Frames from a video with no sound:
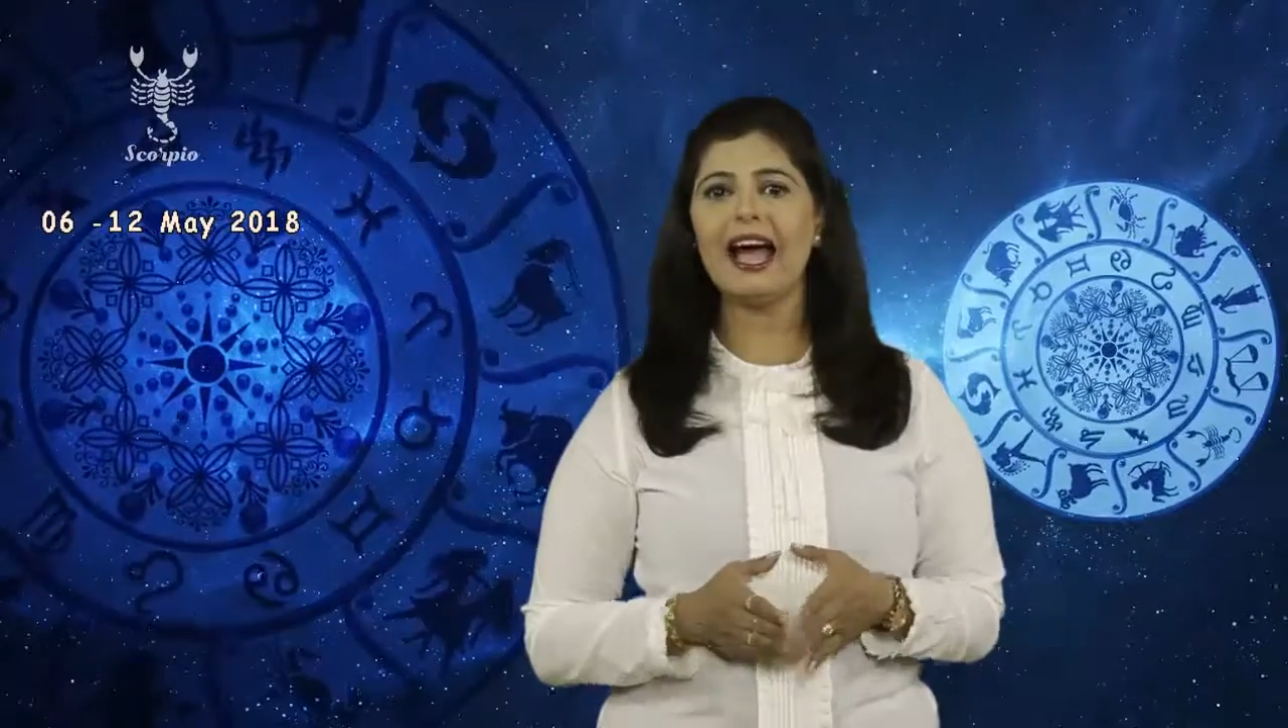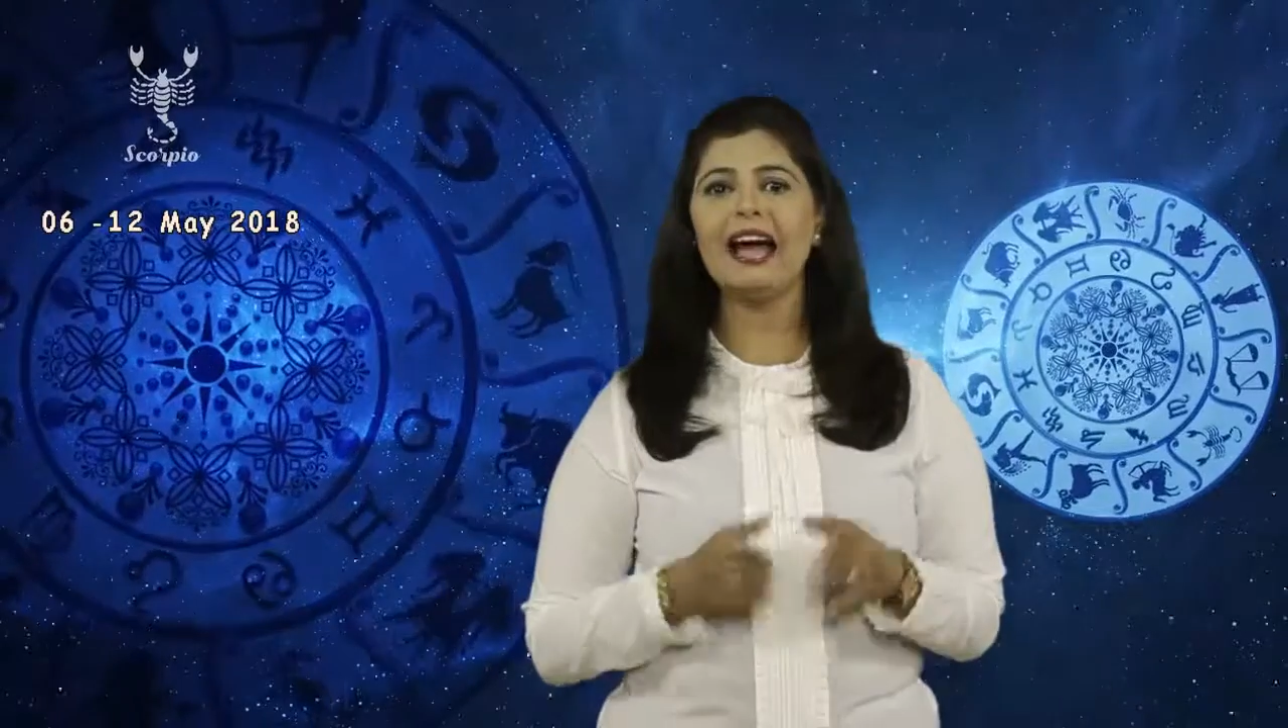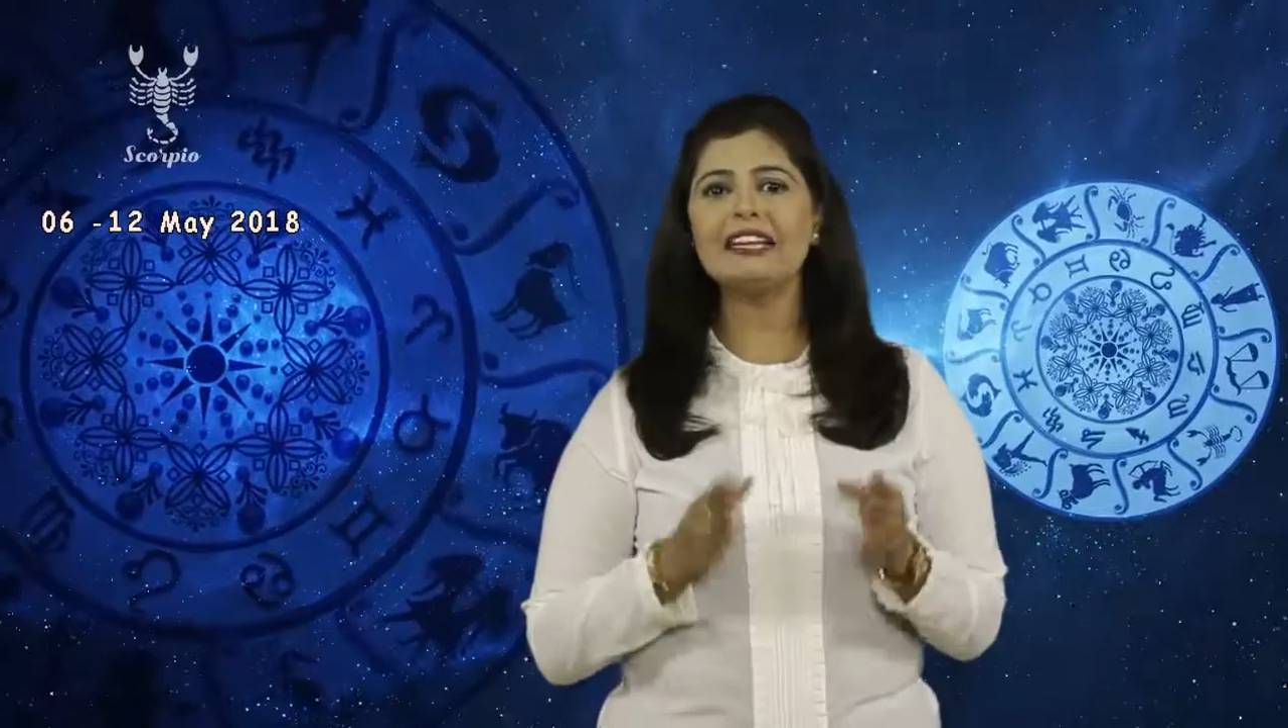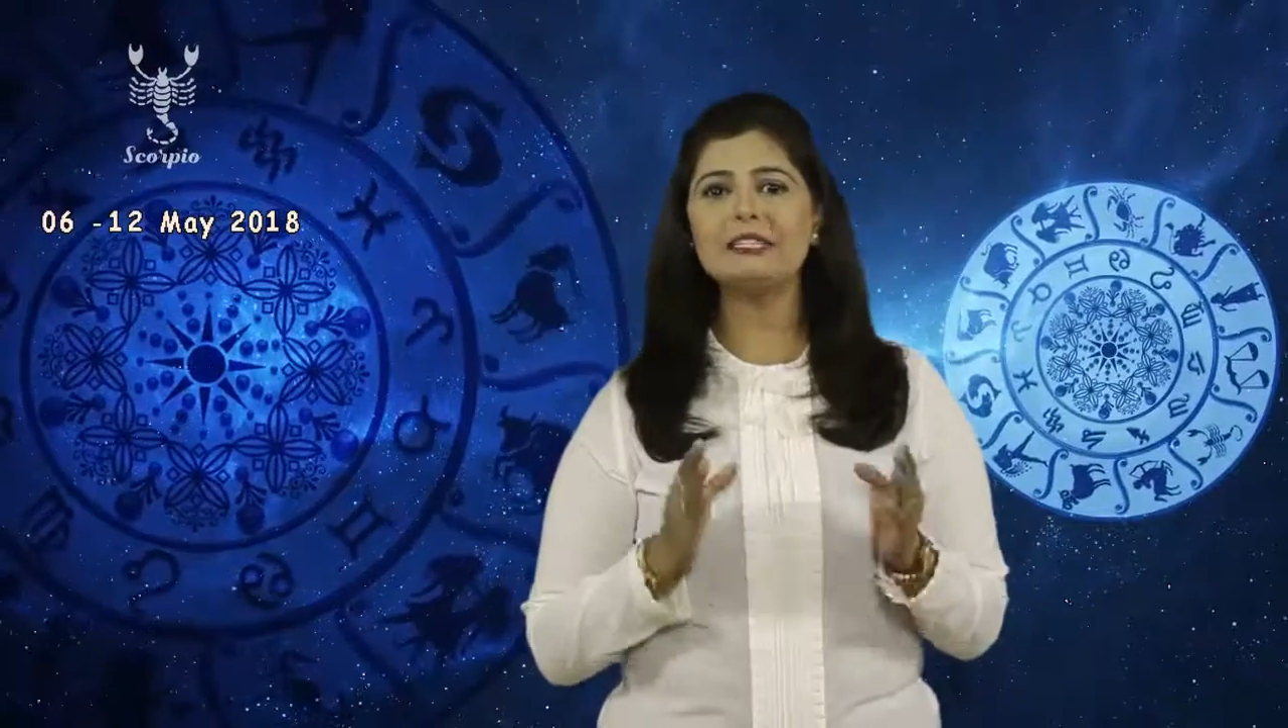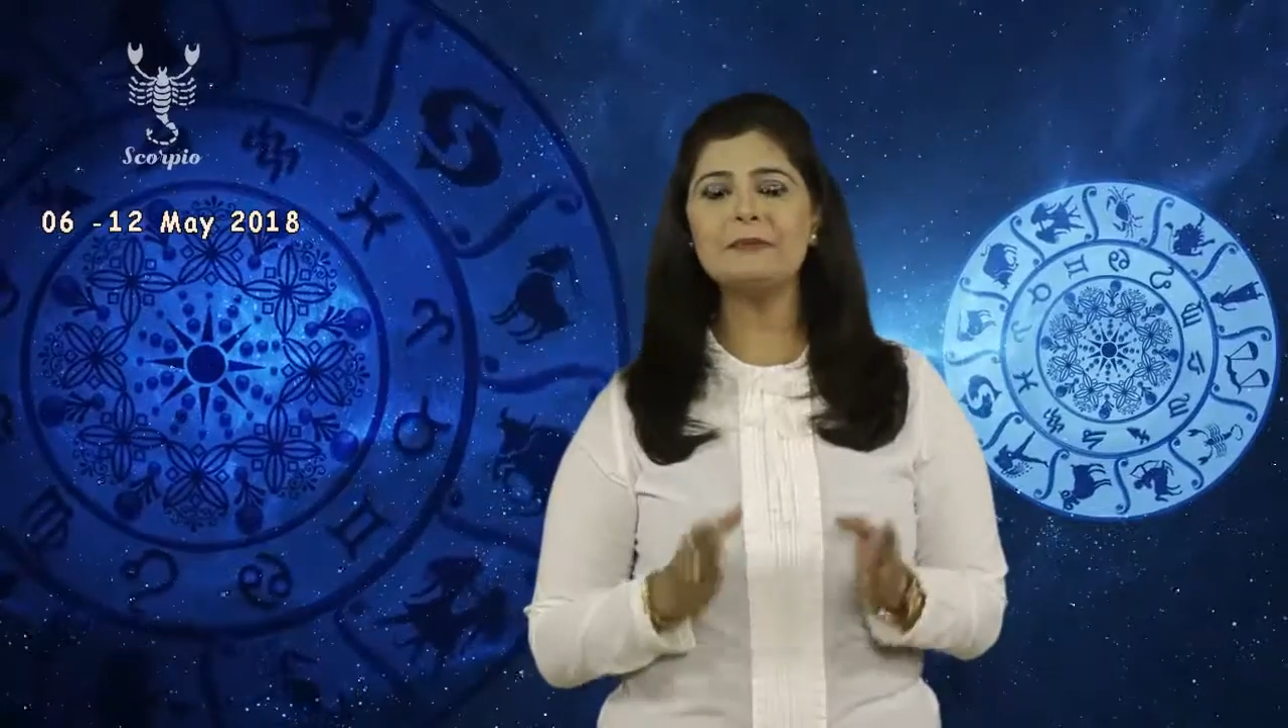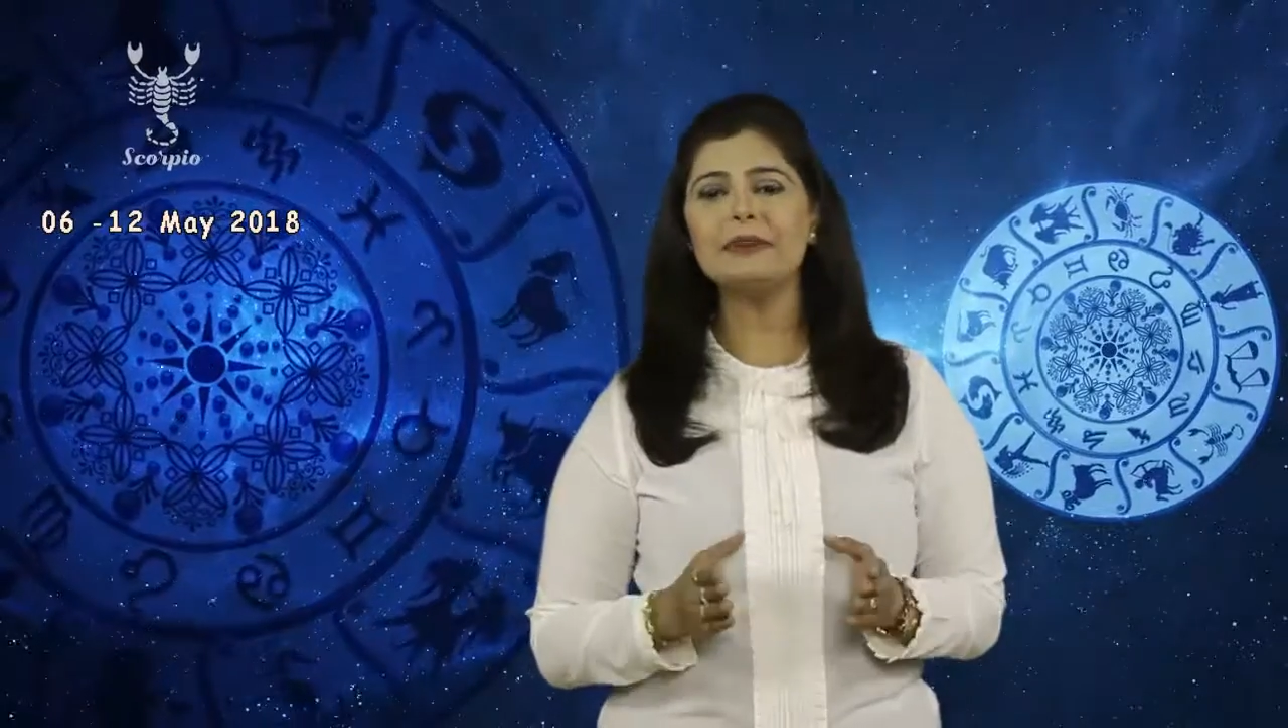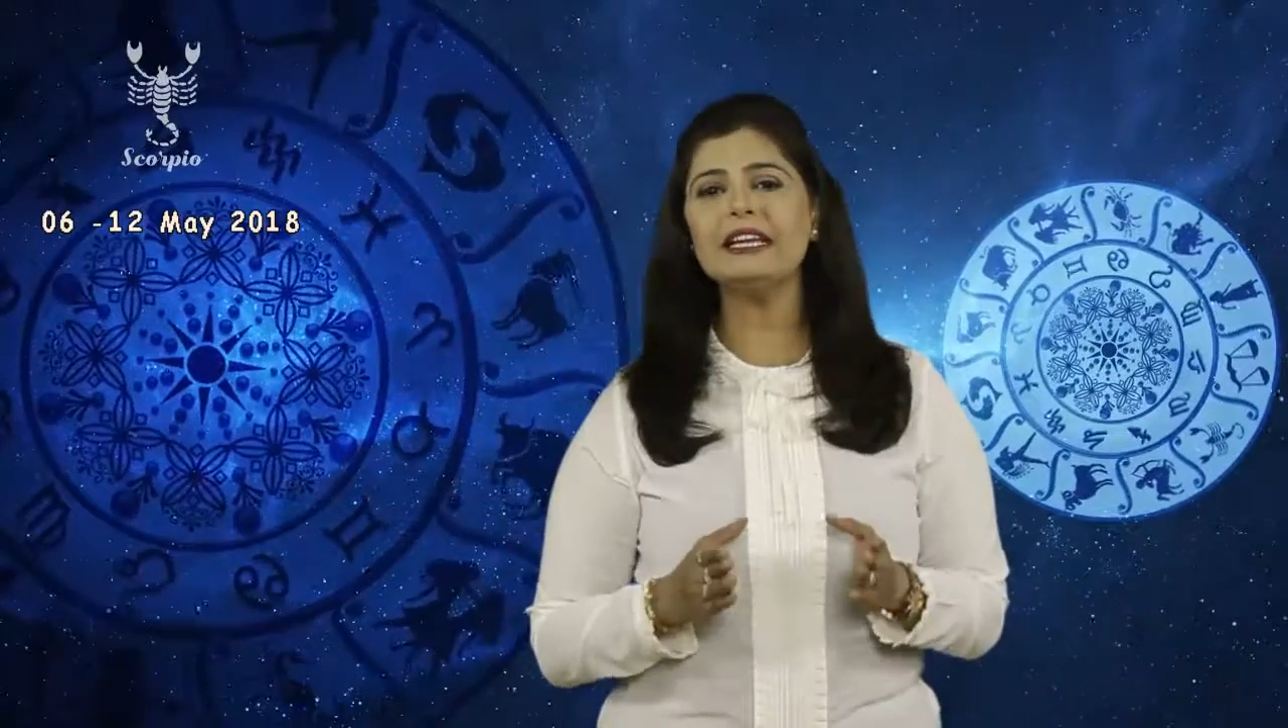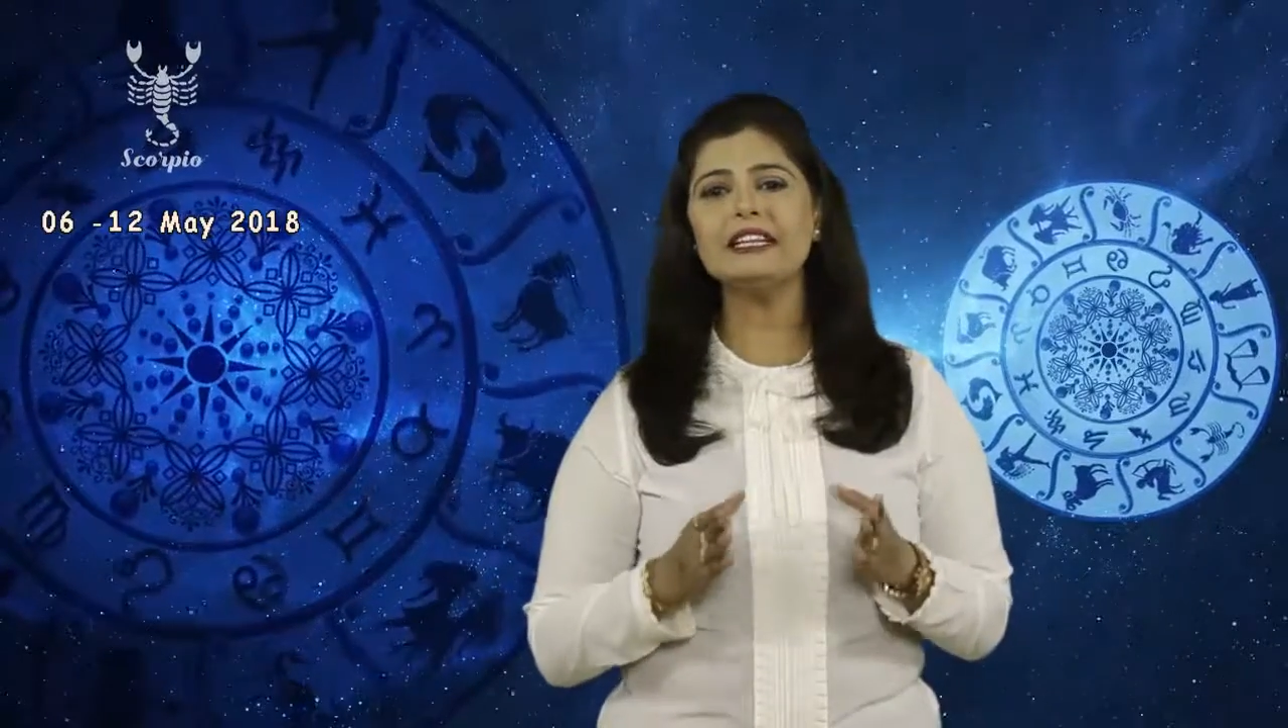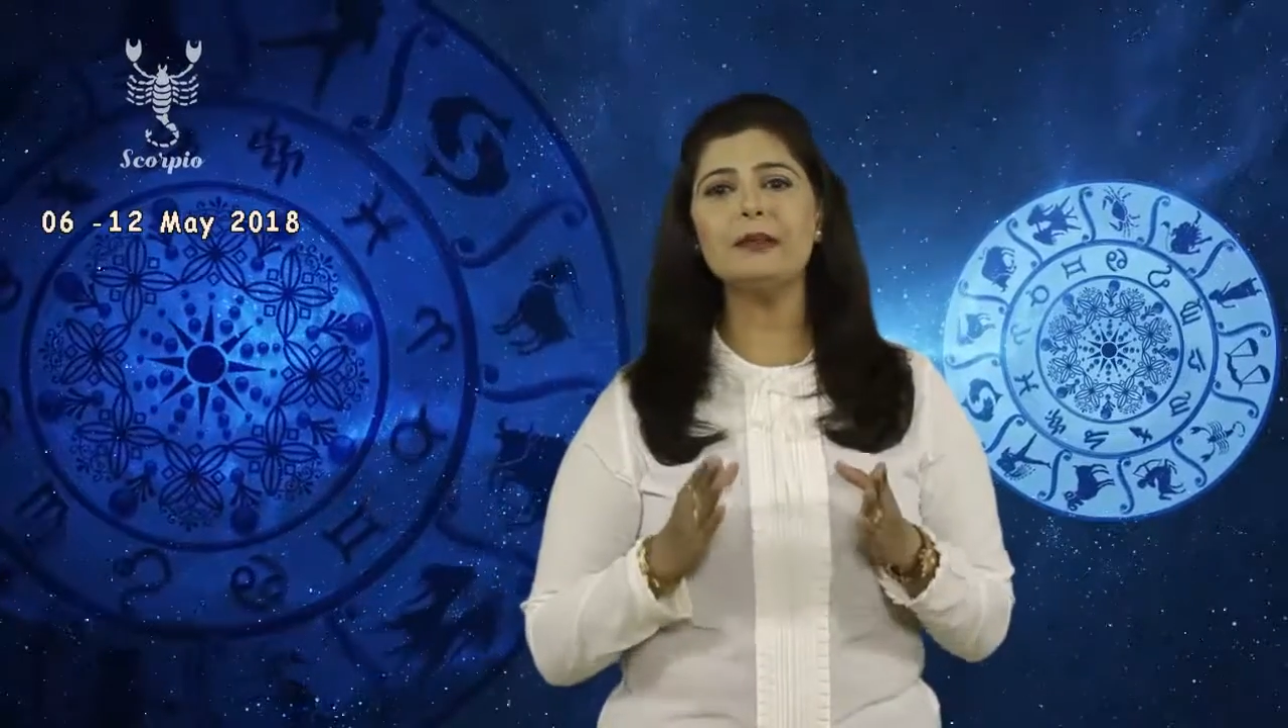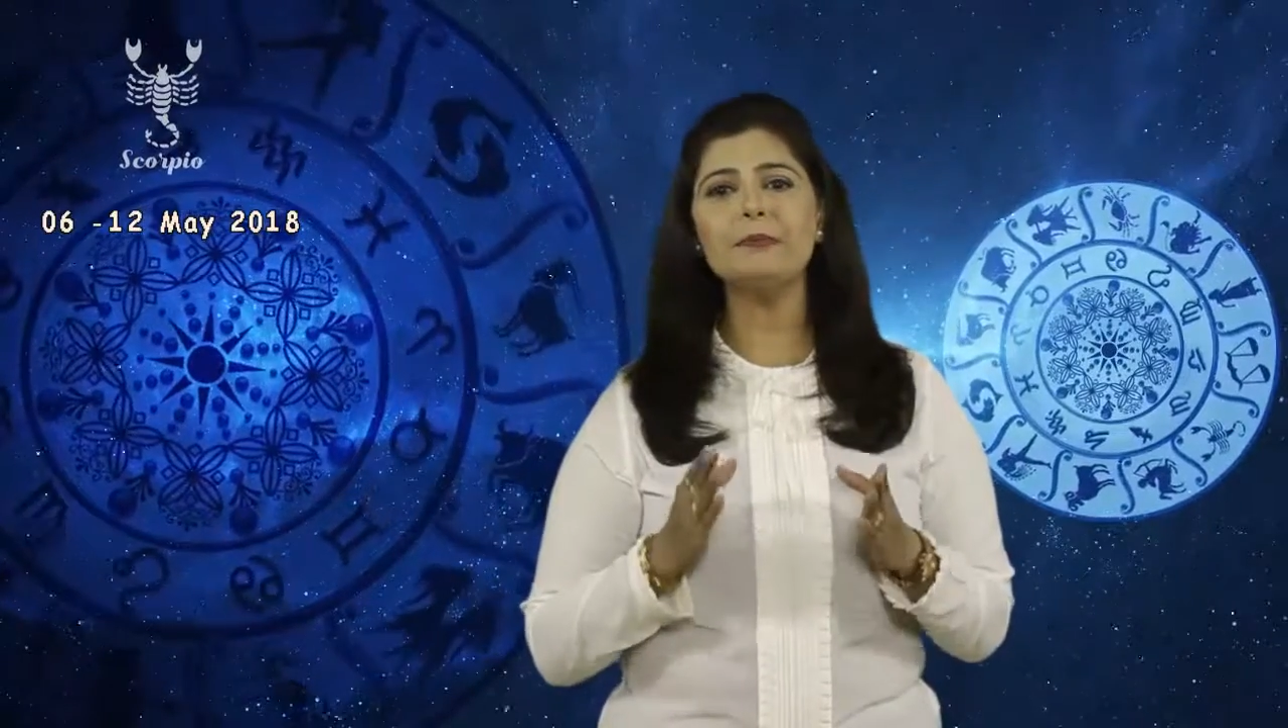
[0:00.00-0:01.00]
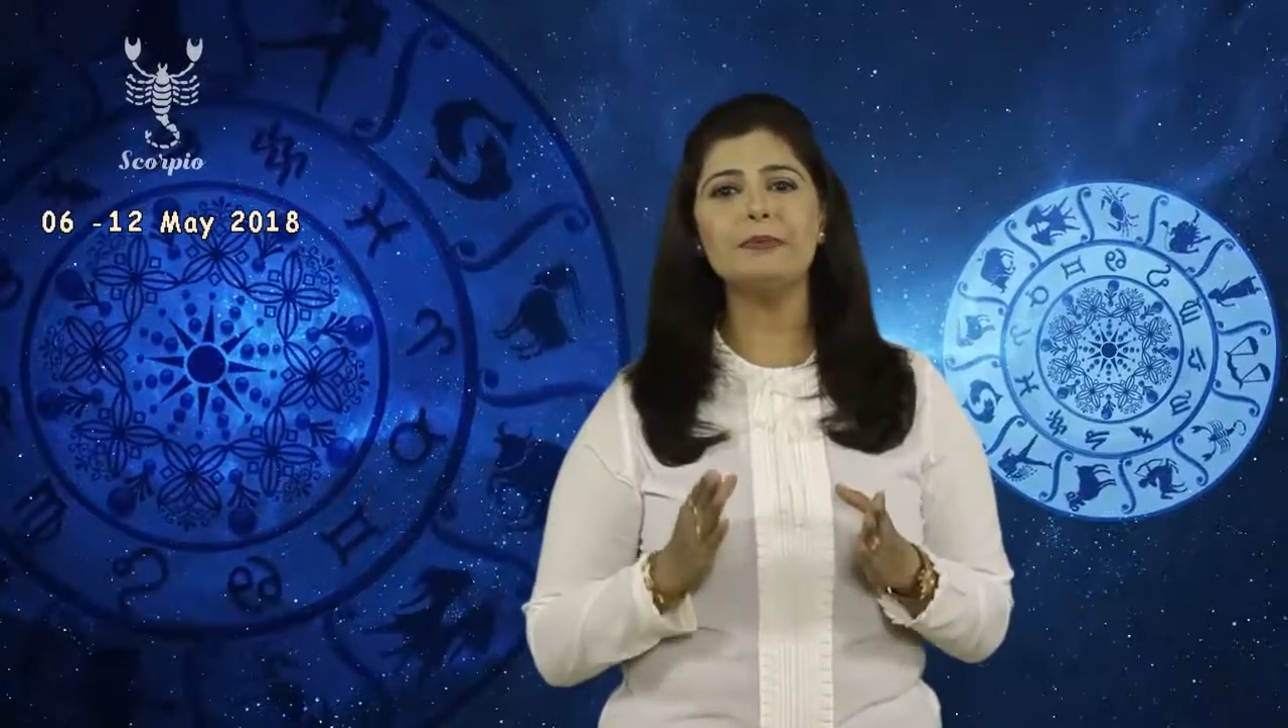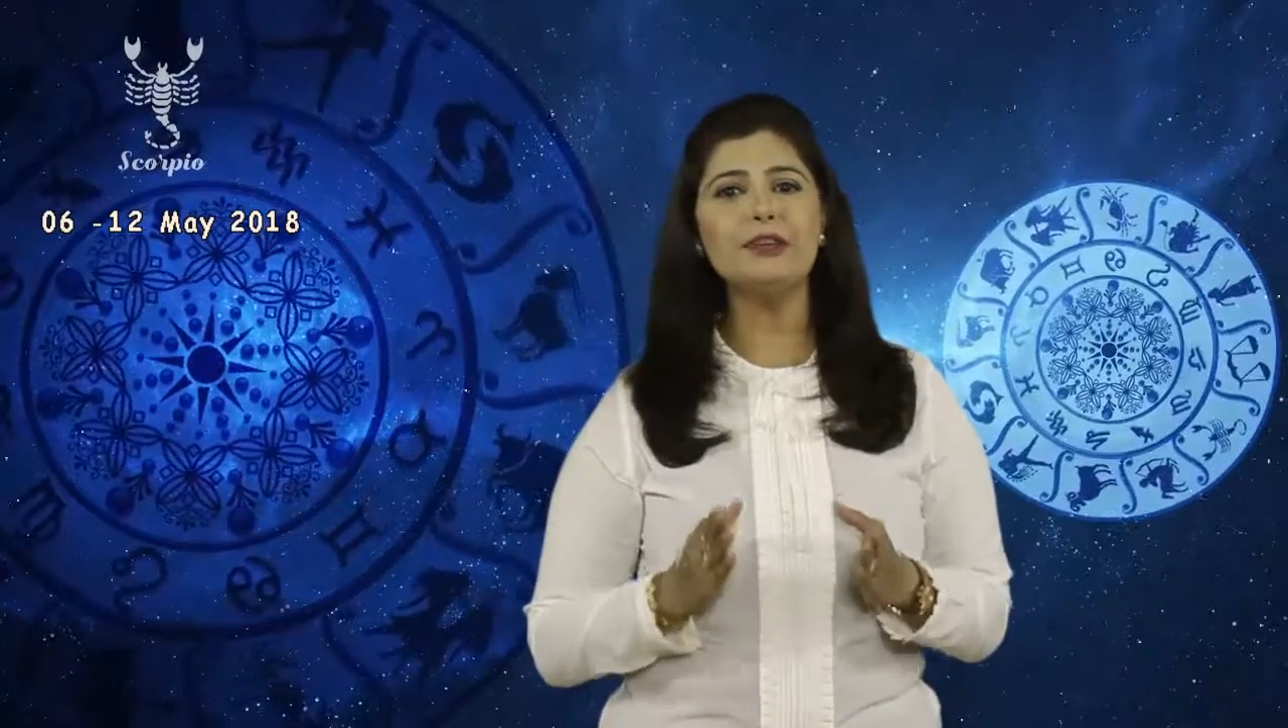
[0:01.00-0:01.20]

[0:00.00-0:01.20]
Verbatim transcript: and completely